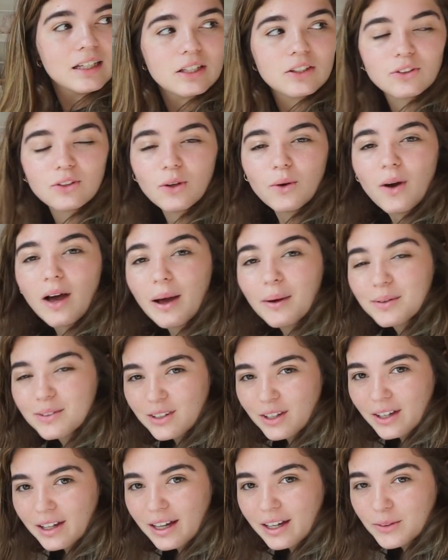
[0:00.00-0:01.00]
So I will
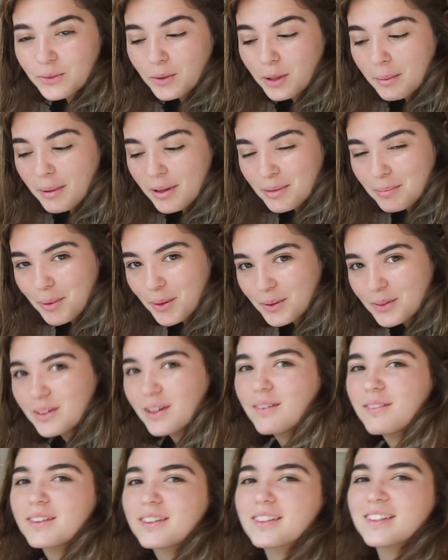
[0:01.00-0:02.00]
tell you guys when I'm at the post
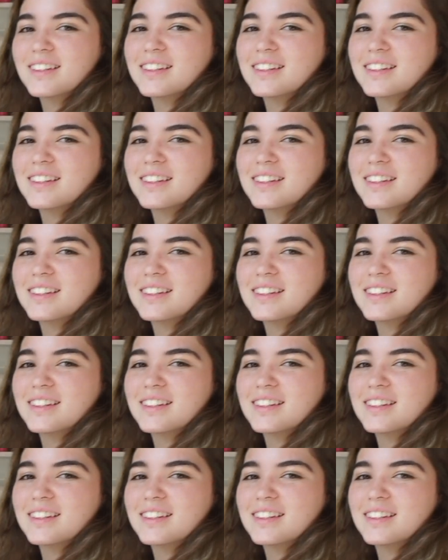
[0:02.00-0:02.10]
office.